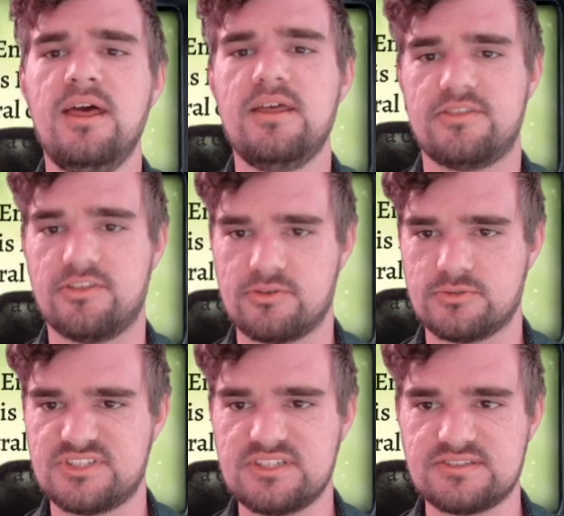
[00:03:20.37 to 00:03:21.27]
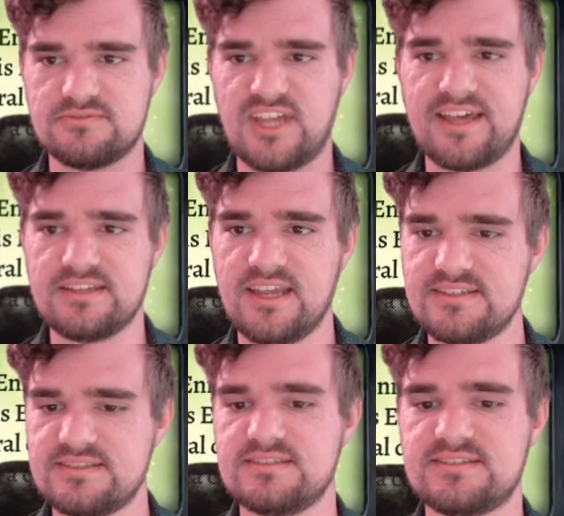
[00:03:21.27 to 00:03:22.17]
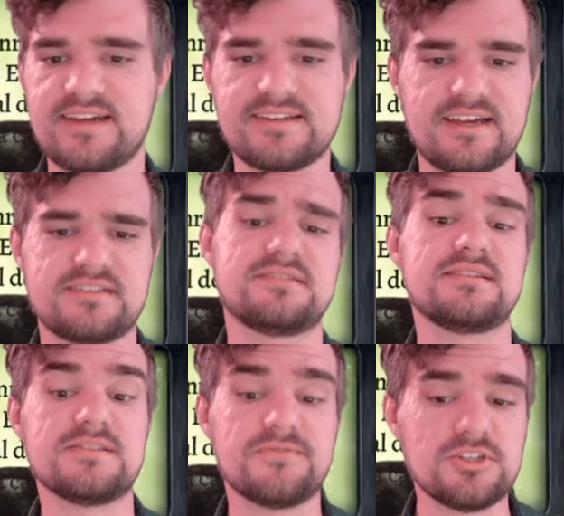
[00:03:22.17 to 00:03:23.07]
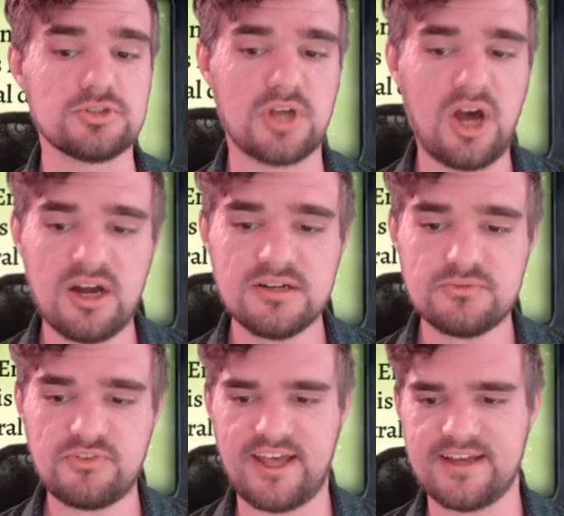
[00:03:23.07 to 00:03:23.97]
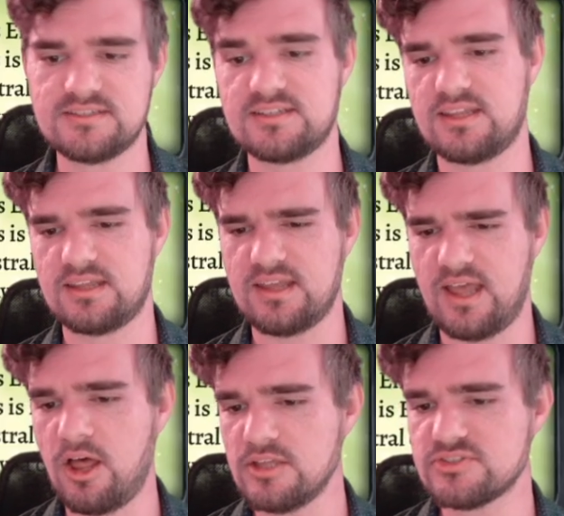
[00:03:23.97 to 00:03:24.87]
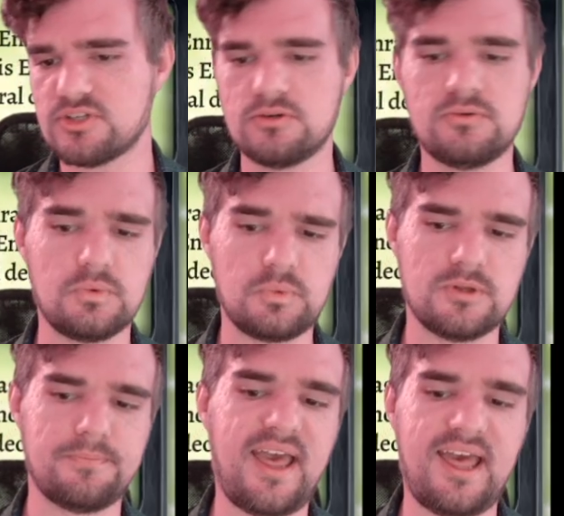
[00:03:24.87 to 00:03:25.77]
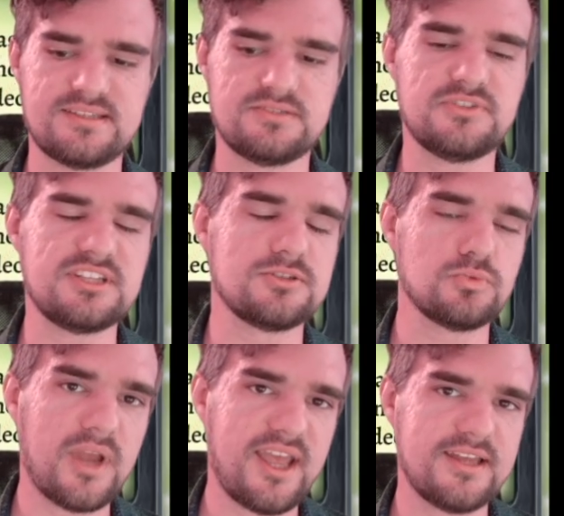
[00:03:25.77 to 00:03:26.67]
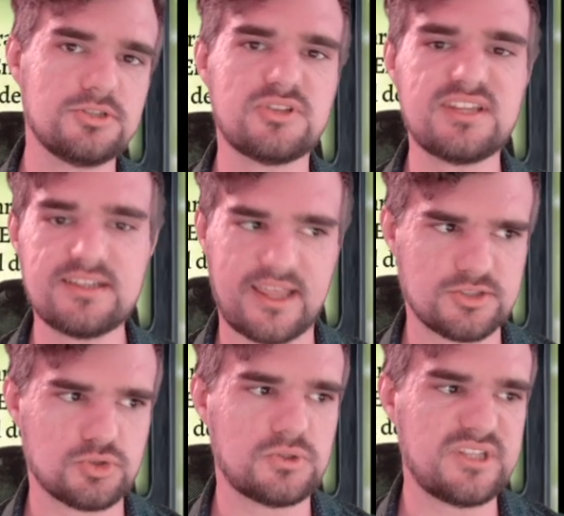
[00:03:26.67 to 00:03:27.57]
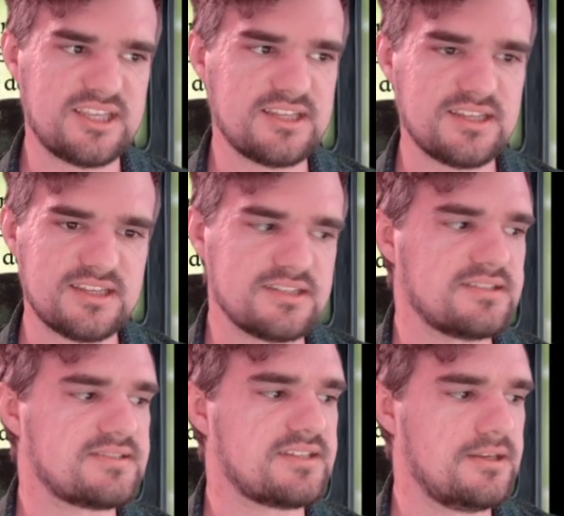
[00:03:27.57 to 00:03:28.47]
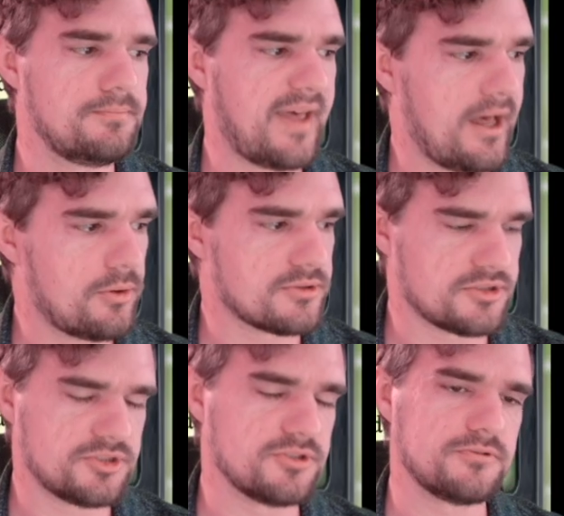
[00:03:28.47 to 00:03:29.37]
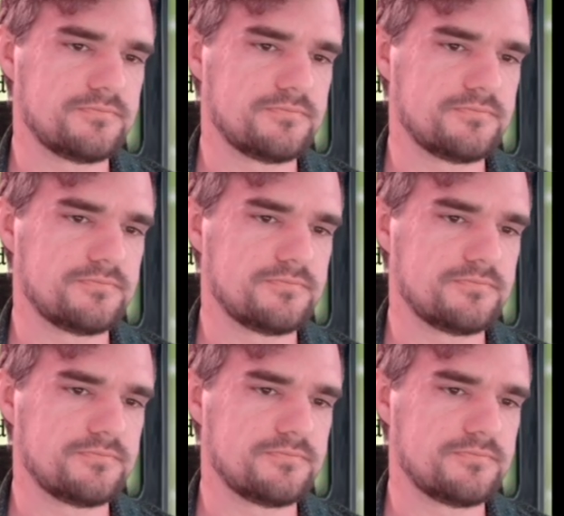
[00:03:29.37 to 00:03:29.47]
The Thyrsias of Dionysus, Dionysus's featured artifact, also will passively enrage the Elestral it is empowered to.